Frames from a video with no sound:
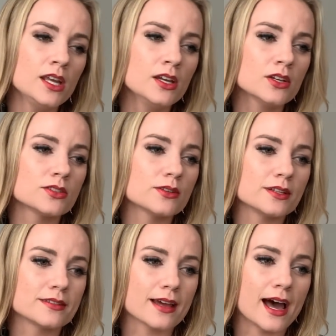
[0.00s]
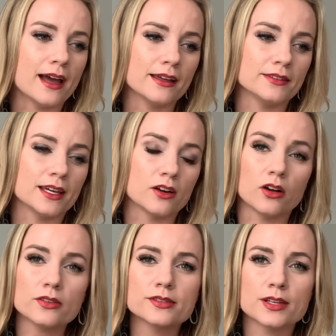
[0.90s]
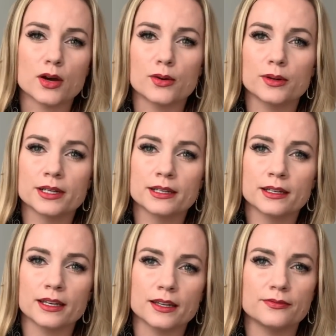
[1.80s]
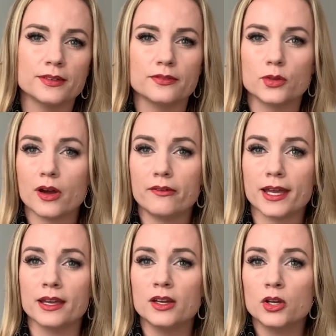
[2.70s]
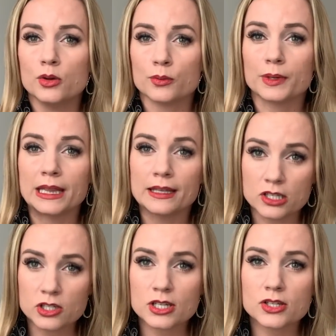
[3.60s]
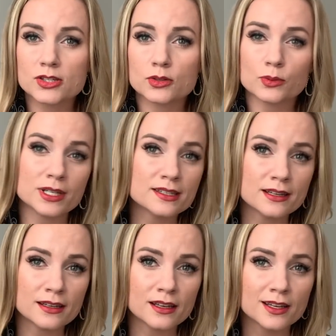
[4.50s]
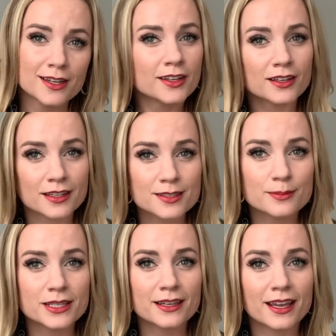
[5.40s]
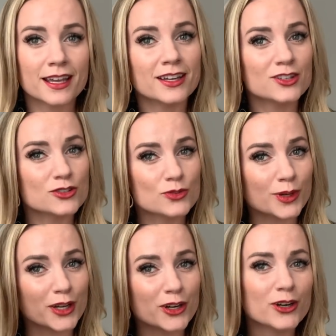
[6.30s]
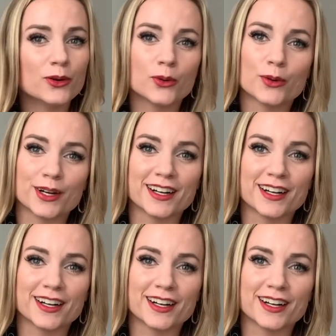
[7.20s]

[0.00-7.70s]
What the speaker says: So there's that, and then also, if you have a religious reason not to be a drinker, or